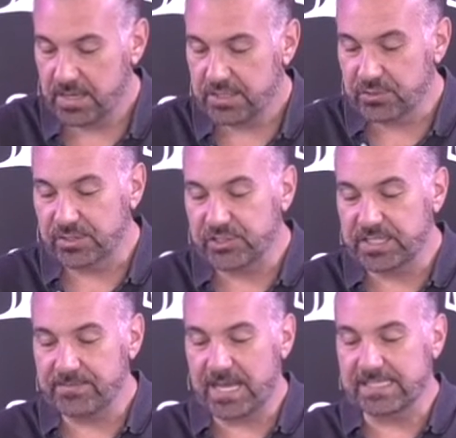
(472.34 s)
To
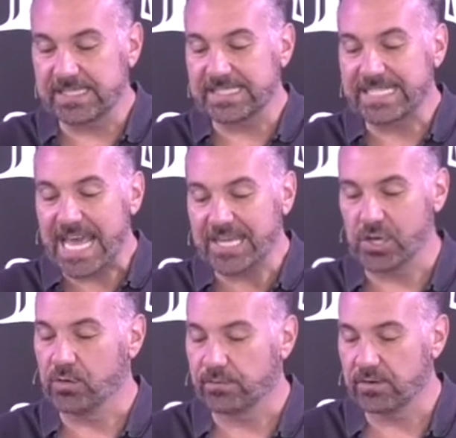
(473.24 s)
legitimize his
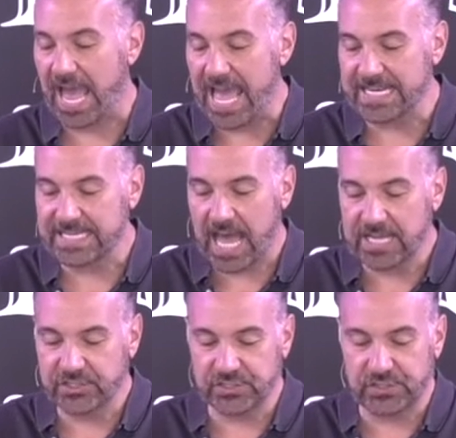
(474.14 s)
takeover,
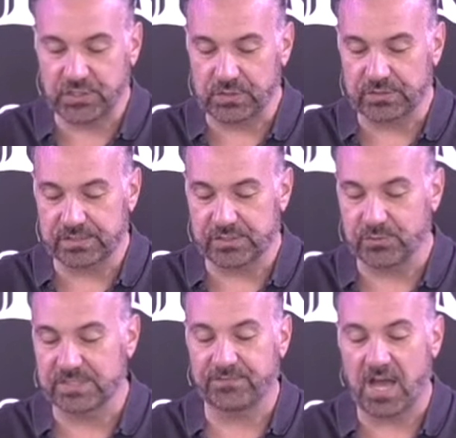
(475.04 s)
Adonijah turns to
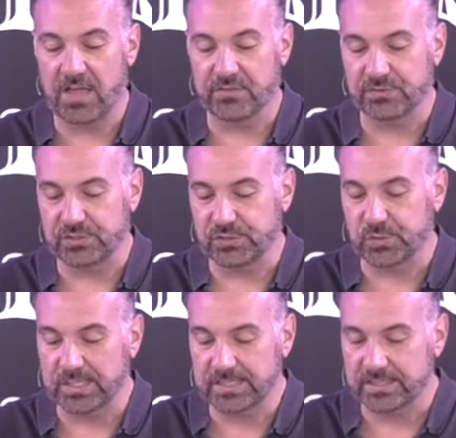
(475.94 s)
his father's
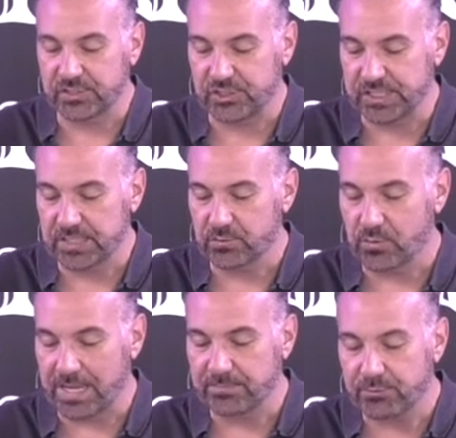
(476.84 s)
trusted
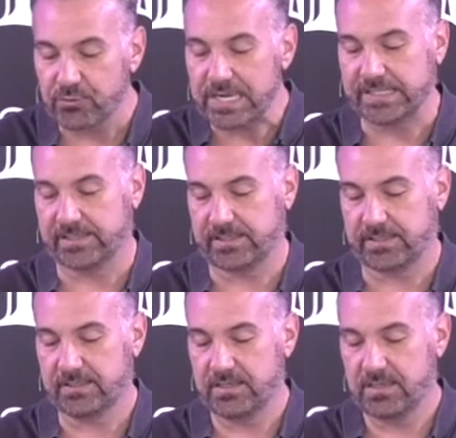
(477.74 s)
general and priest
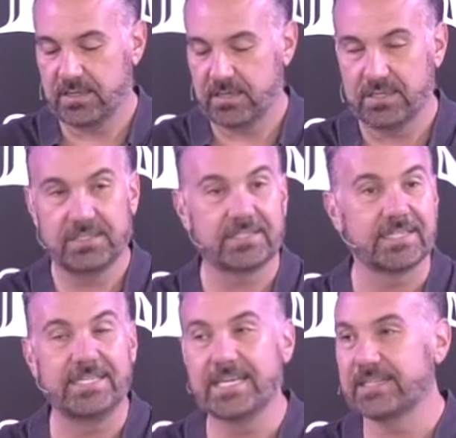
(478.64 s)
to
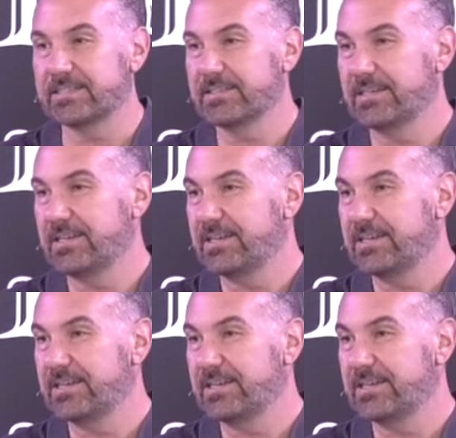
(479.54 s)
get